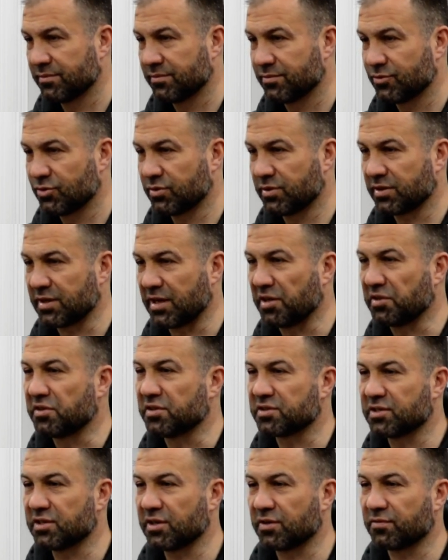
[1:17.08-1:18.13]
So that I
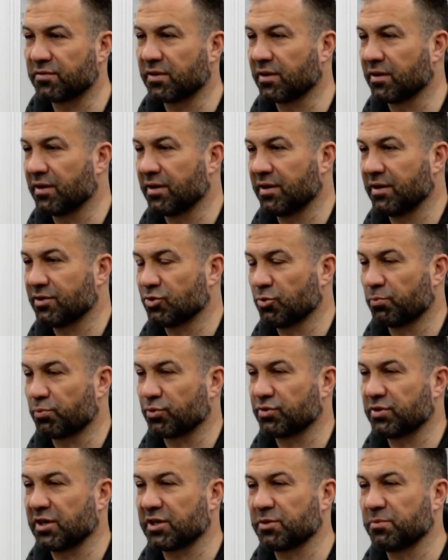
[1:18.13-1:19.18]
deserve Allah to
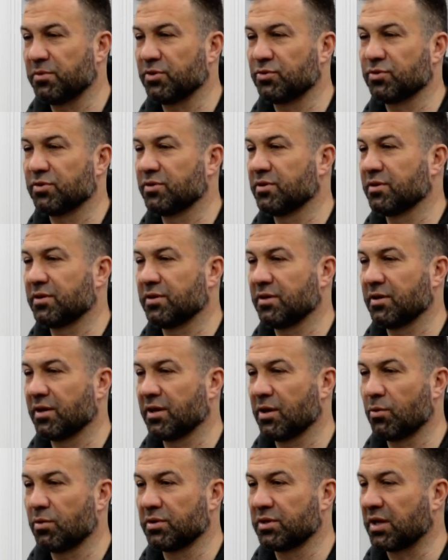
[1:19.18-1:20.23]
protect me to a degree,
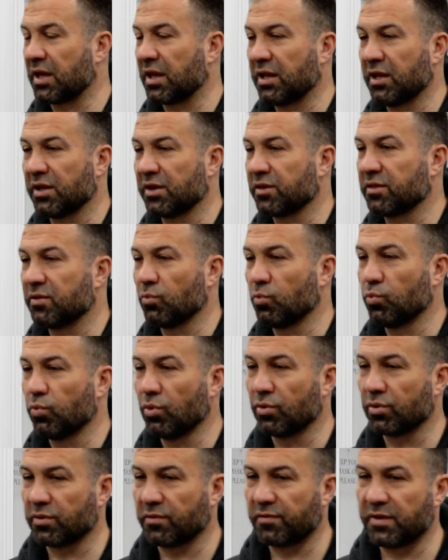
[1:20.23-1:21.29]
Allah will declare the
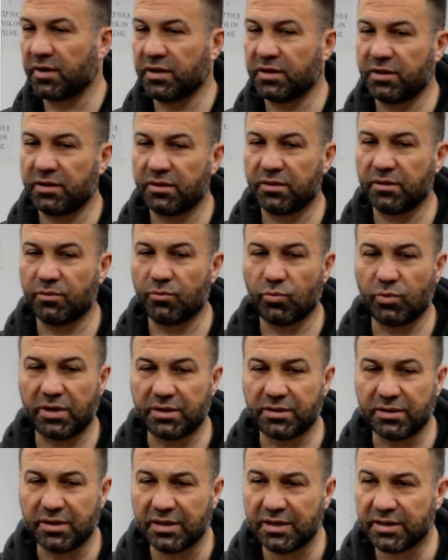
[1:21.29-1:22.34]
war if
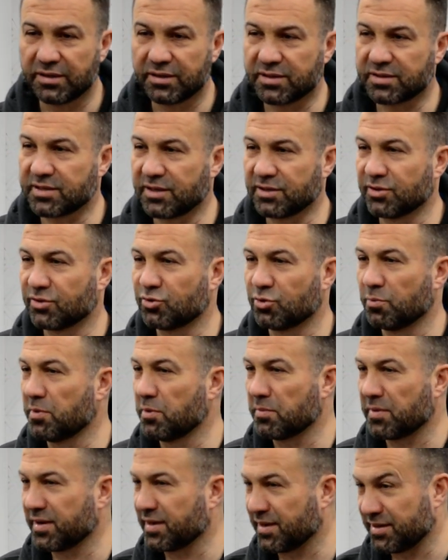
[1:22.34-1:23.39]
anyone decided to be
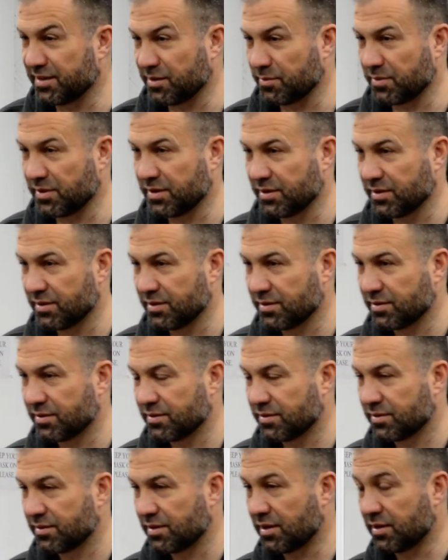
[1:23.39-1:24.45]
my enemy."
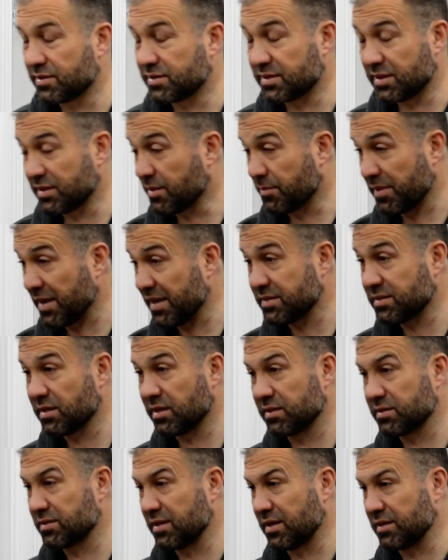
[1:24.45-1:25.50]
It's an
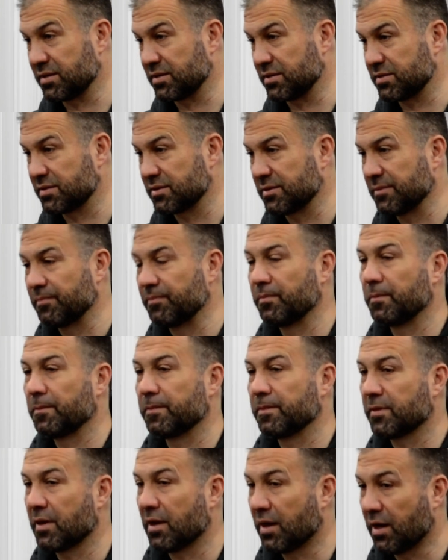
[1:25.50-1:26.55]
amazing status.
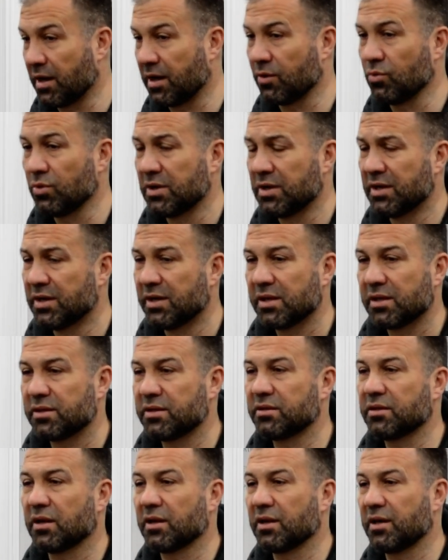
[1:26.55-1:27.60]
How?
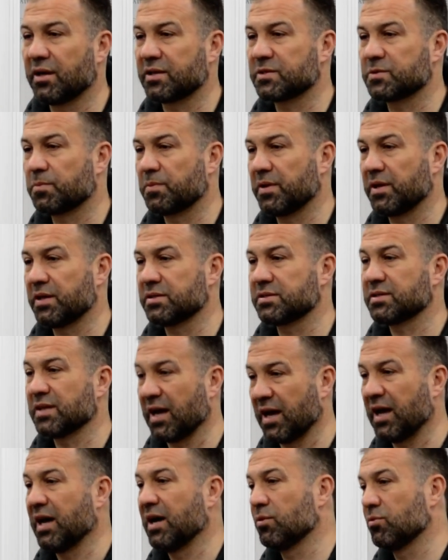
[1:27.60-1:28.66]
Then Allah explains
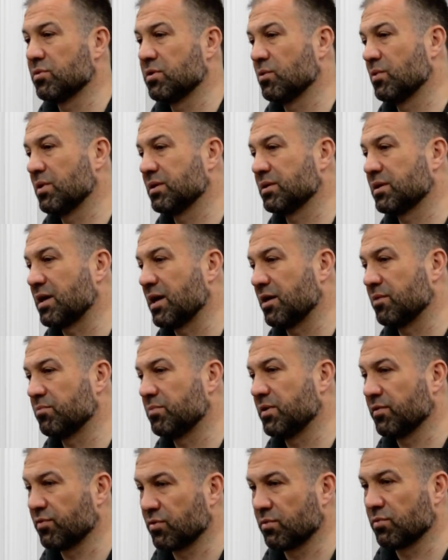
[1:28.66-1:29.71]
how the one can
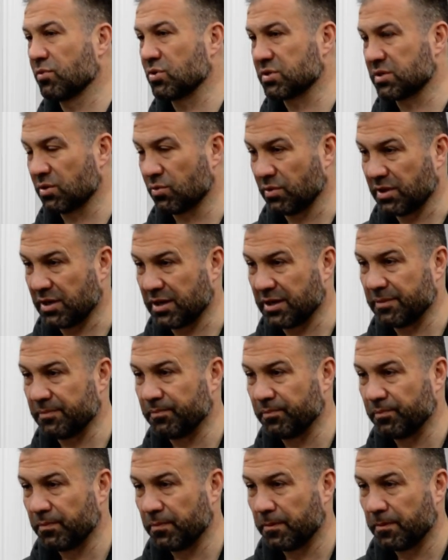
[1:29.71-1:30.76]
be from those awliya
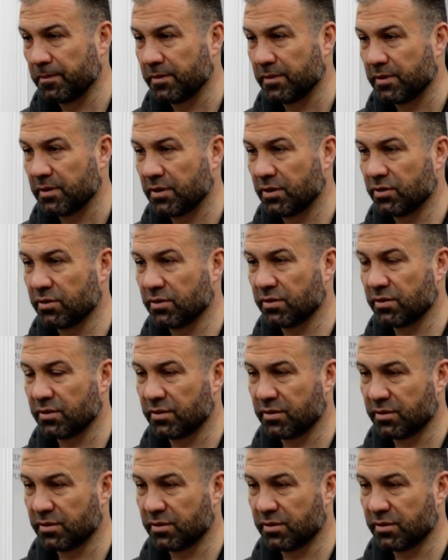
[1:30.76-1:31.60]
in